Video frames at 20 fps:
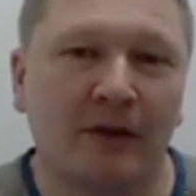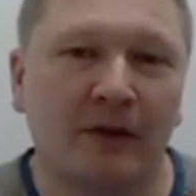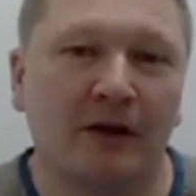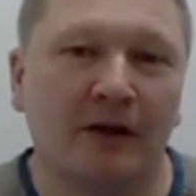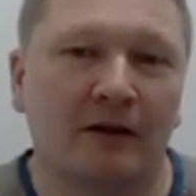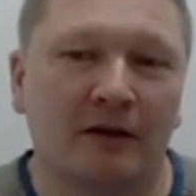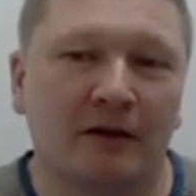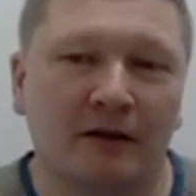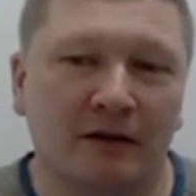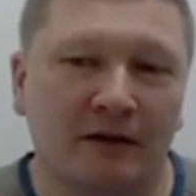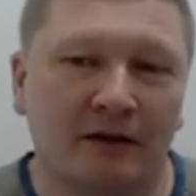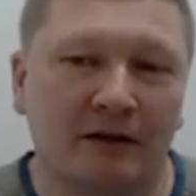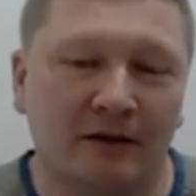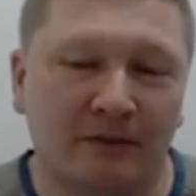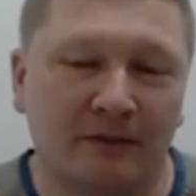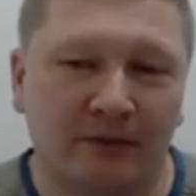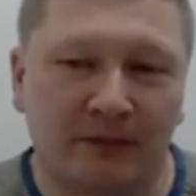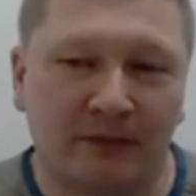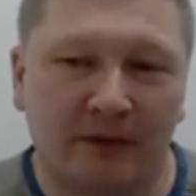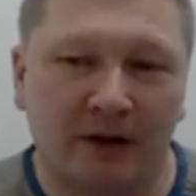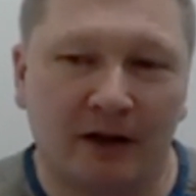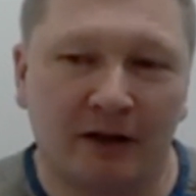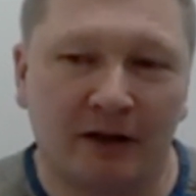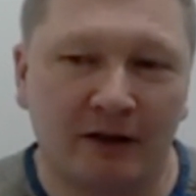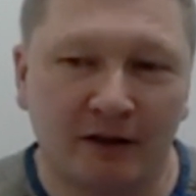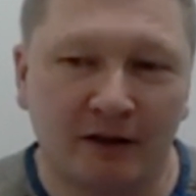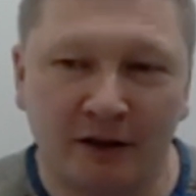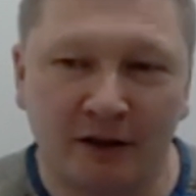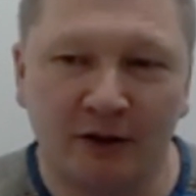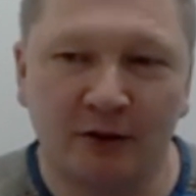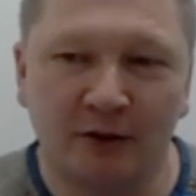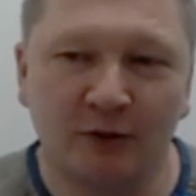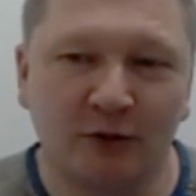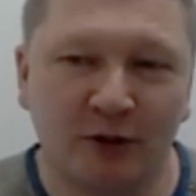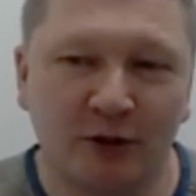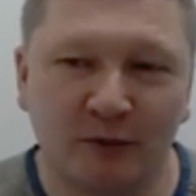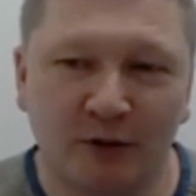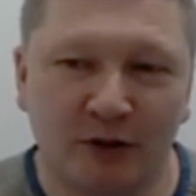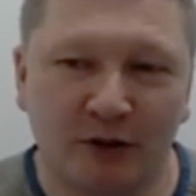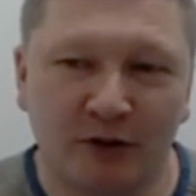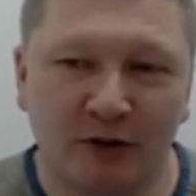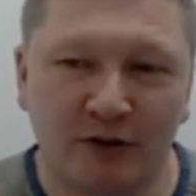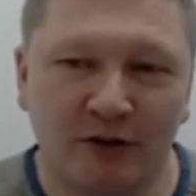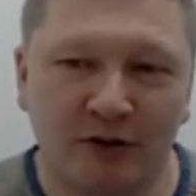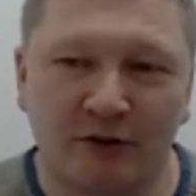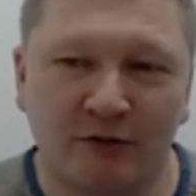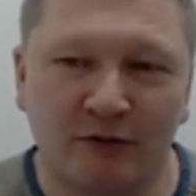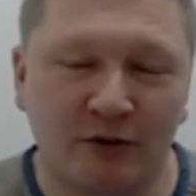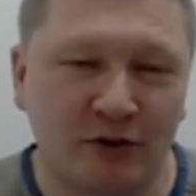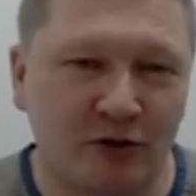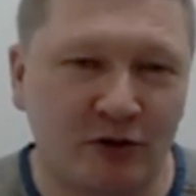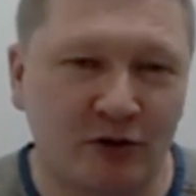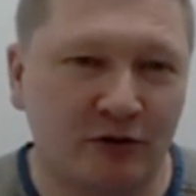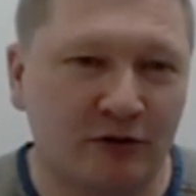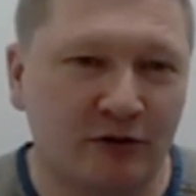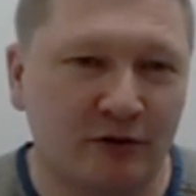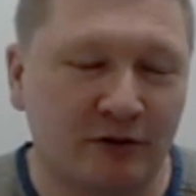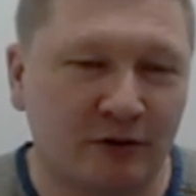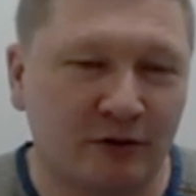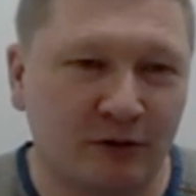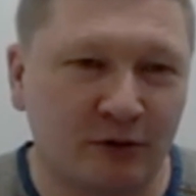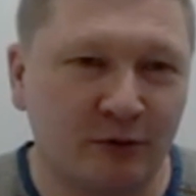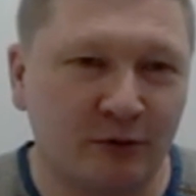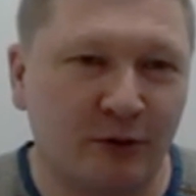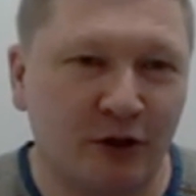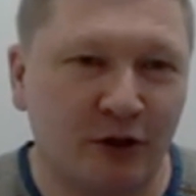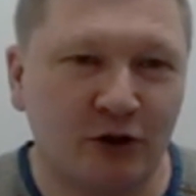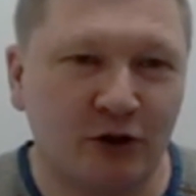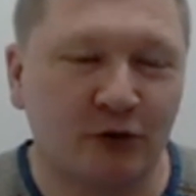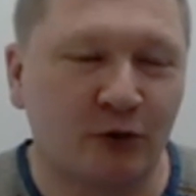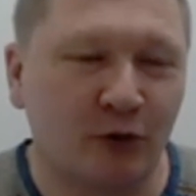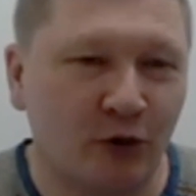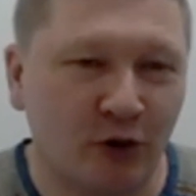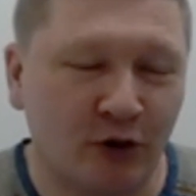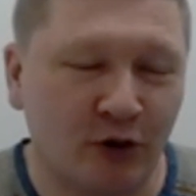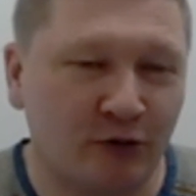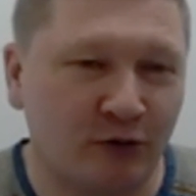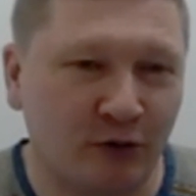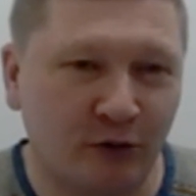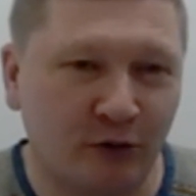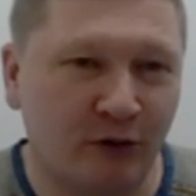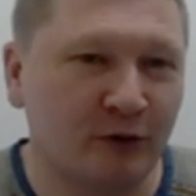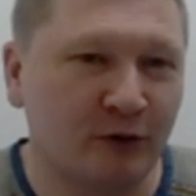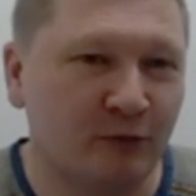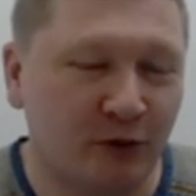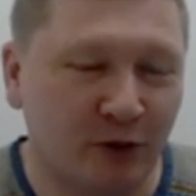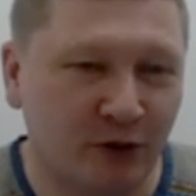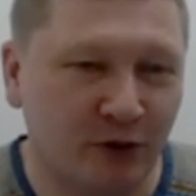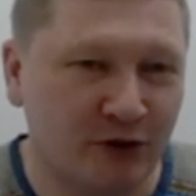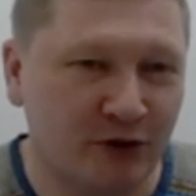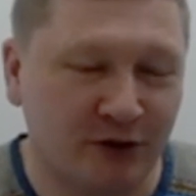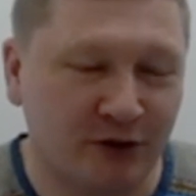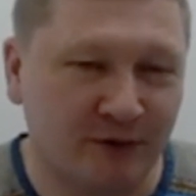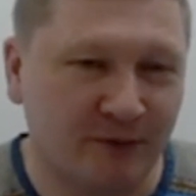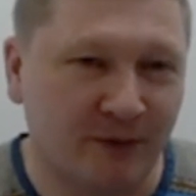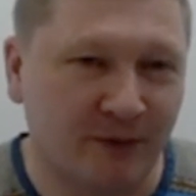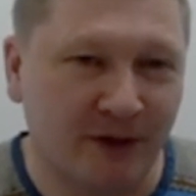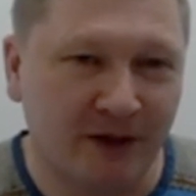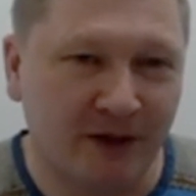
I didn't do it because it was too much work for one person.